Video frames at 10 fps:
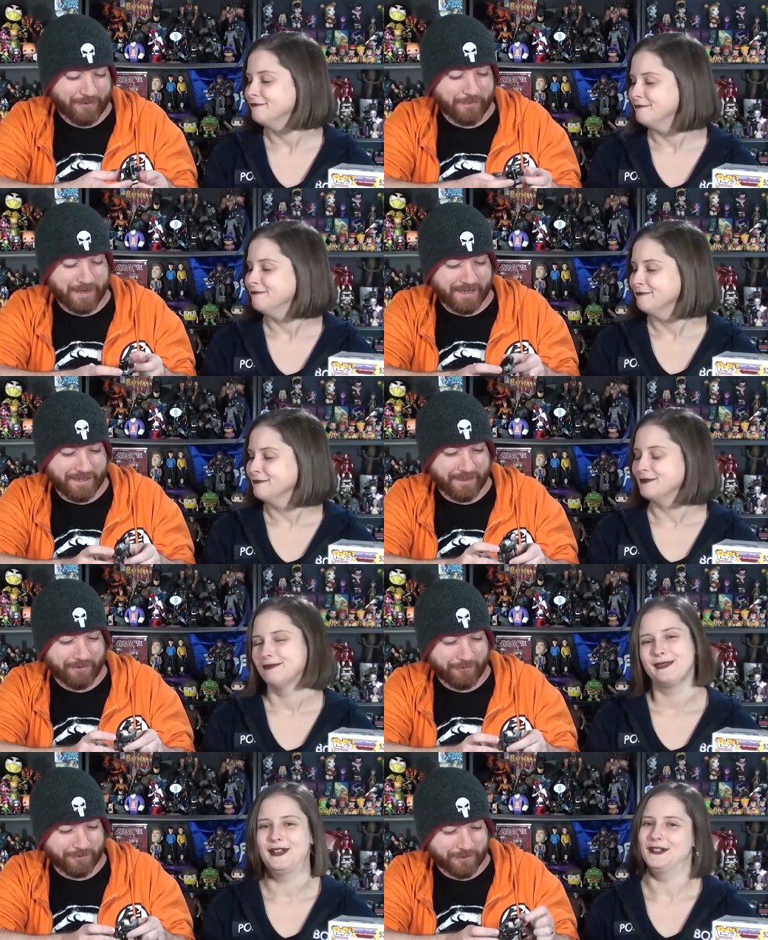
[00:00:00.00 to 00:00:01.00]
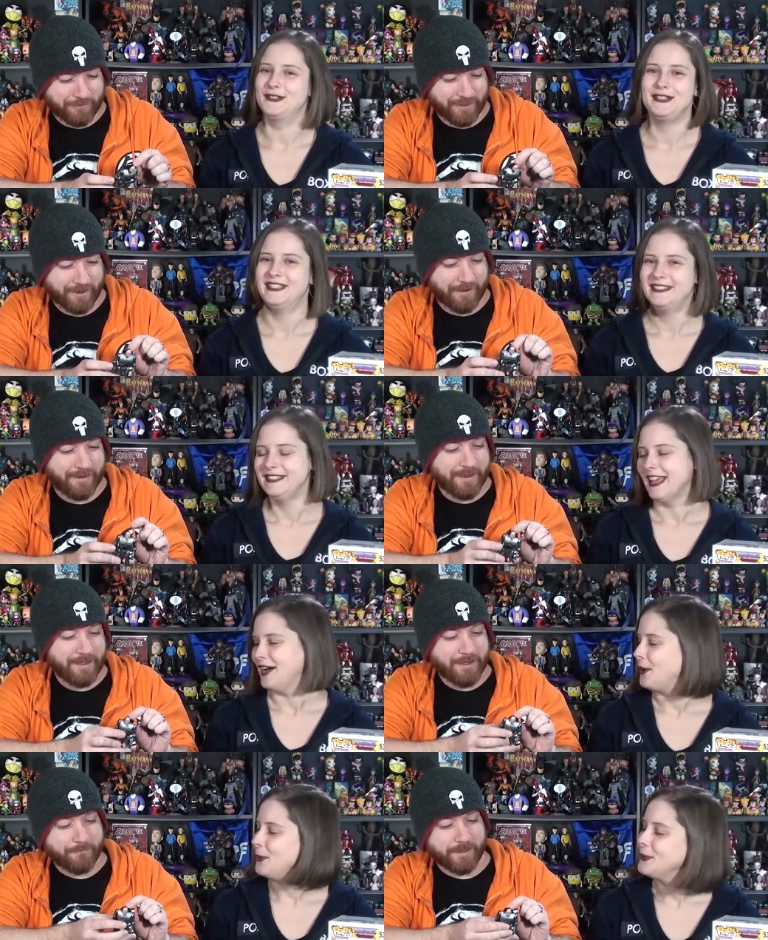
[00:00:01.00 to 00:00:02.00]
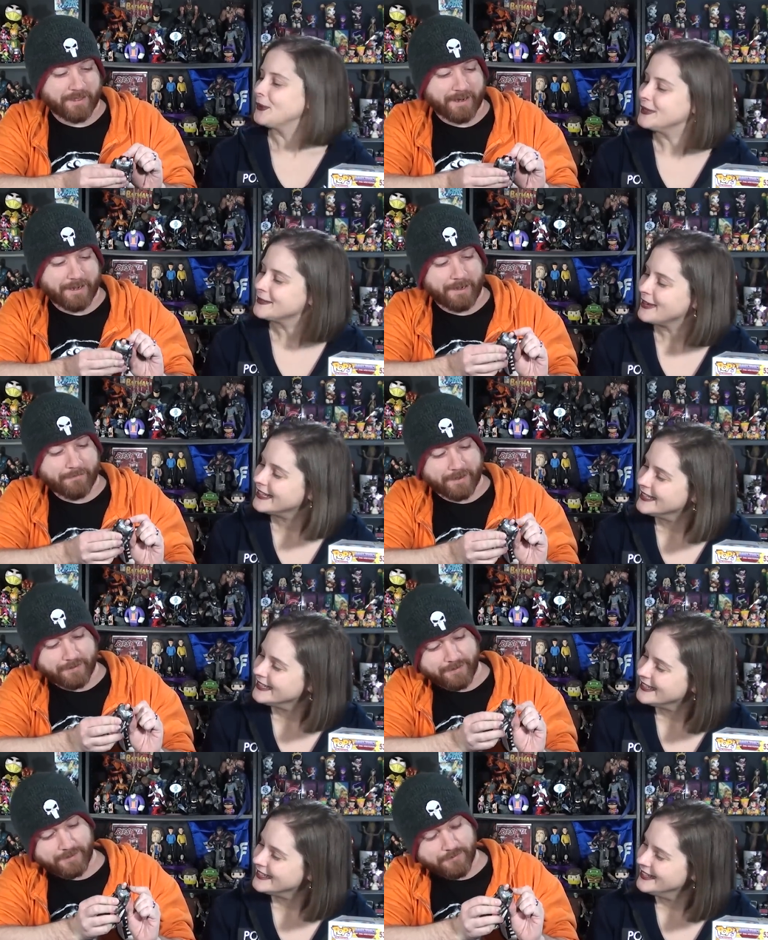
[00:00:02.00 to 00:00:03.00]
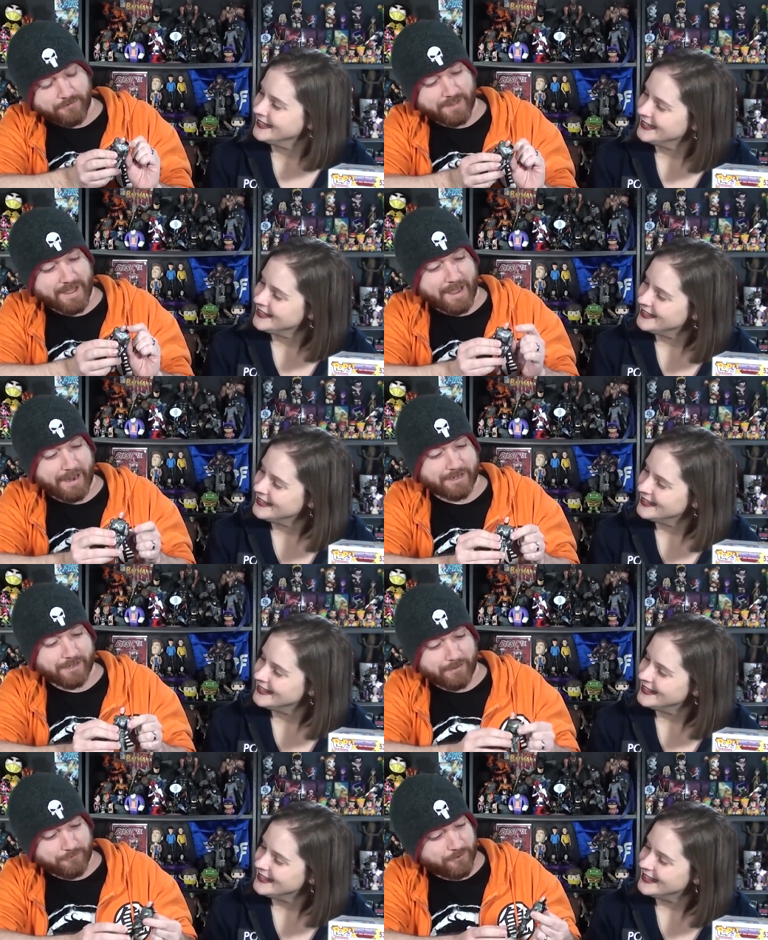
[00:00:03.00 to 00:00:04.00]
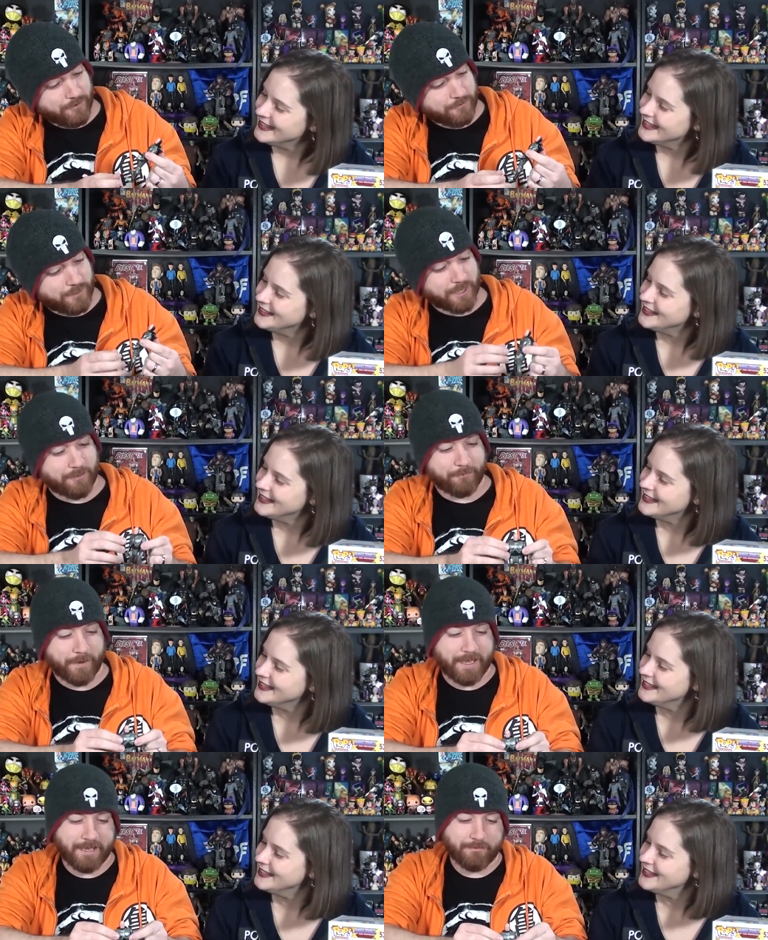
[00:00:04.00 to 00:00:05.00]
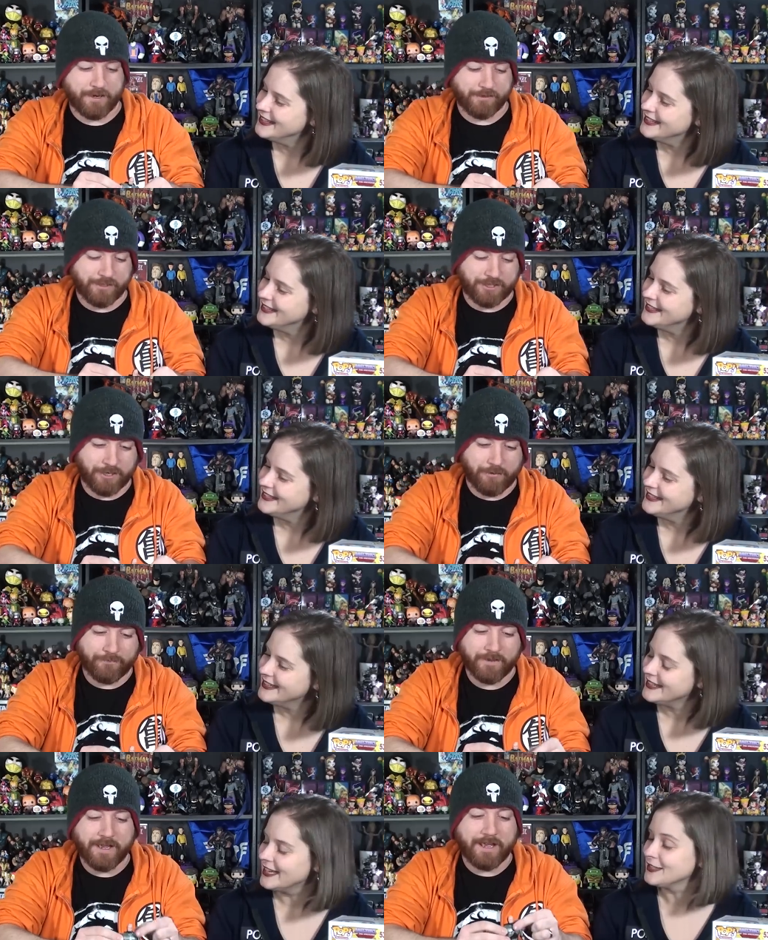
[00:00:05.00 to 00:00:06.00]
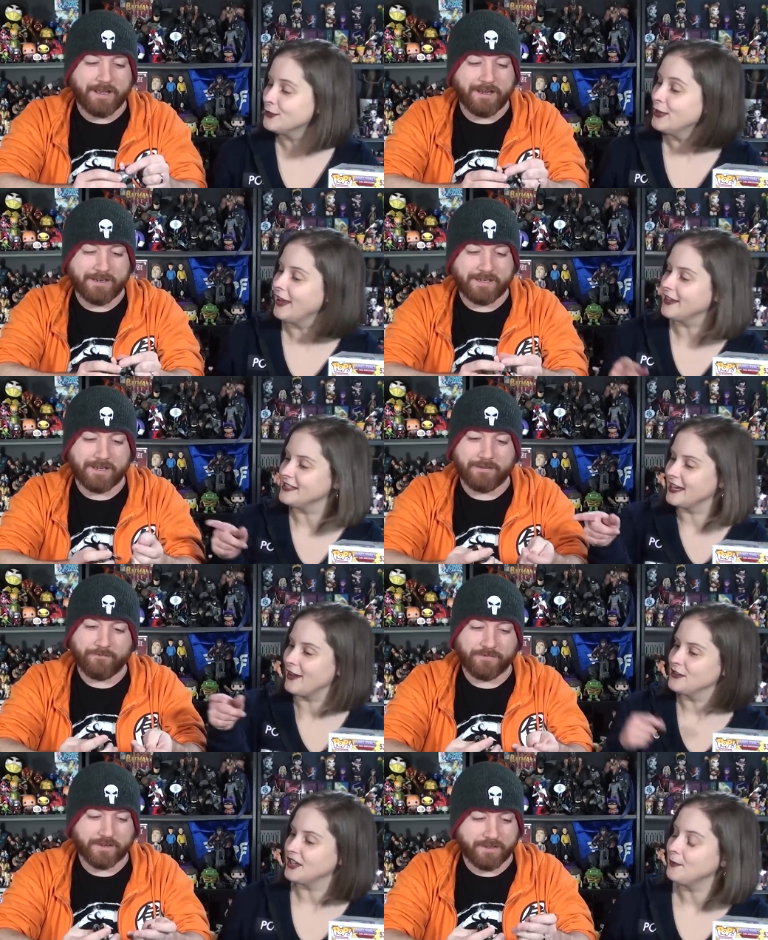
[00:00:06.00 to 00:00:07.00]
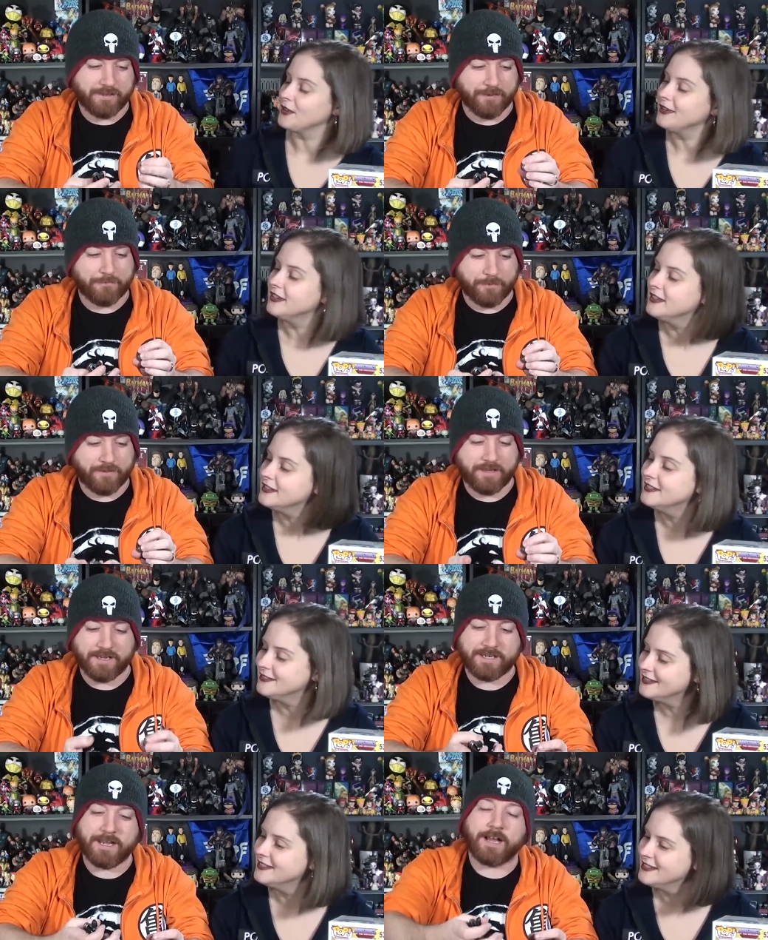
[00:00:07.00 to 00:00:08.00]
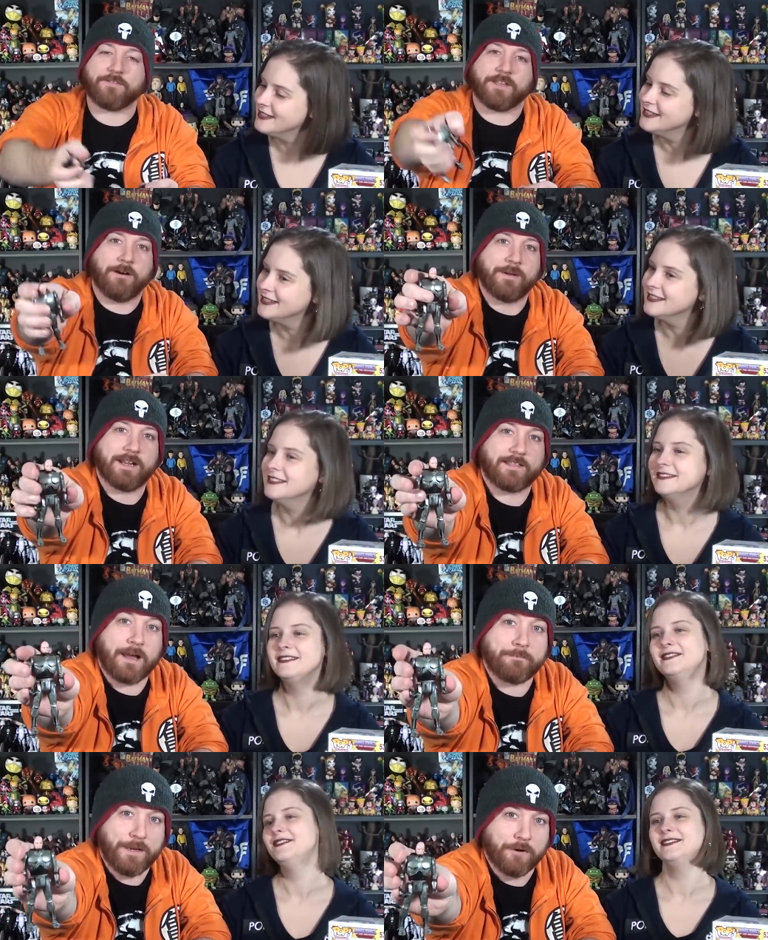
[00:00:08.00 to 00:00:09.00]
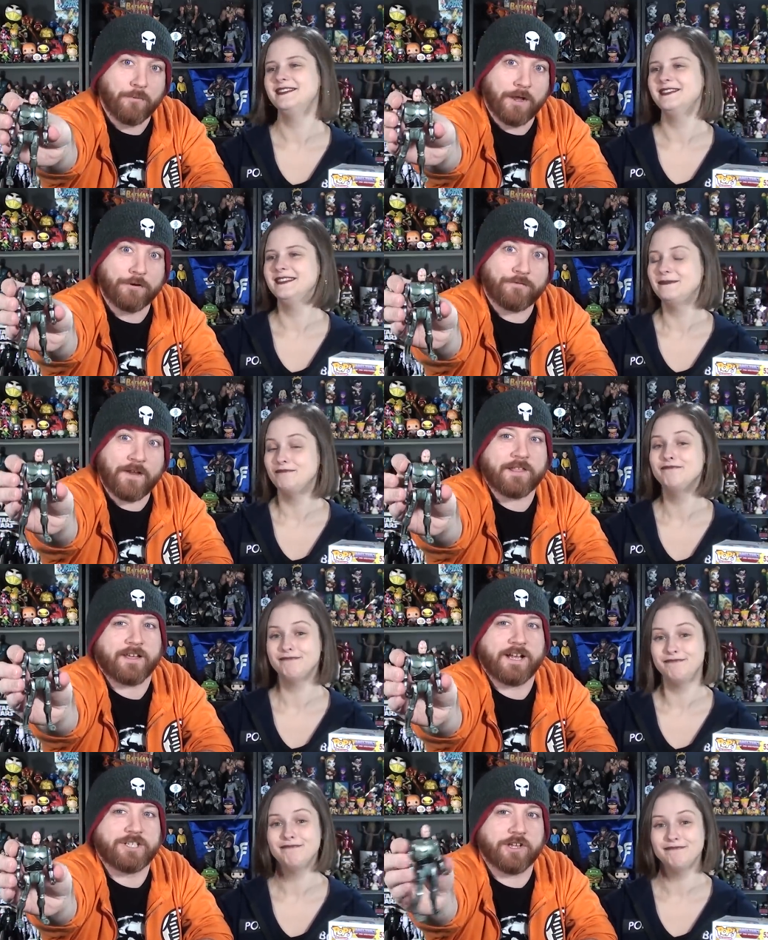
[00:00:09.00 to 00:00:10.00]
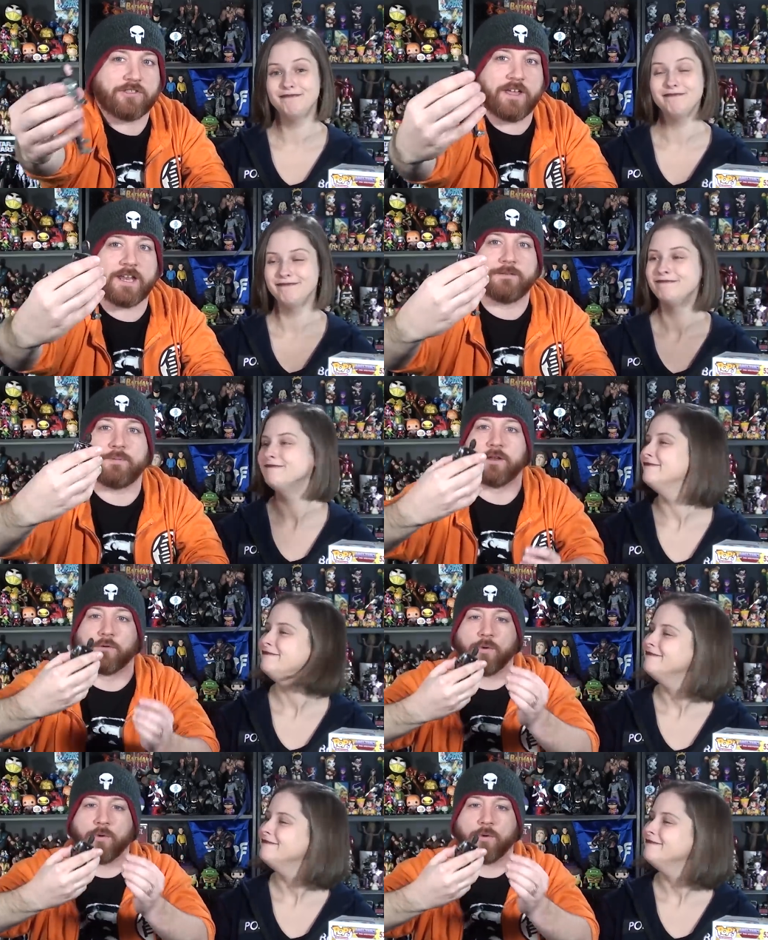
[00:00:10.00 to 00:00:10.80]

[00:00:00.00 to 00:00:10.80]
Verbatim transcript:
Speaker 1: so many of these old They're, toys are. Yeah, but it's like I'm not gonna use the action. I'm going to display him on the shelf.
Speaker 2: That's cool. I how you can uh, take off his helmet. I
Speaker 1: was about to say you can take off his helmet. it's got Peter Weller's face. Like I just said, Peter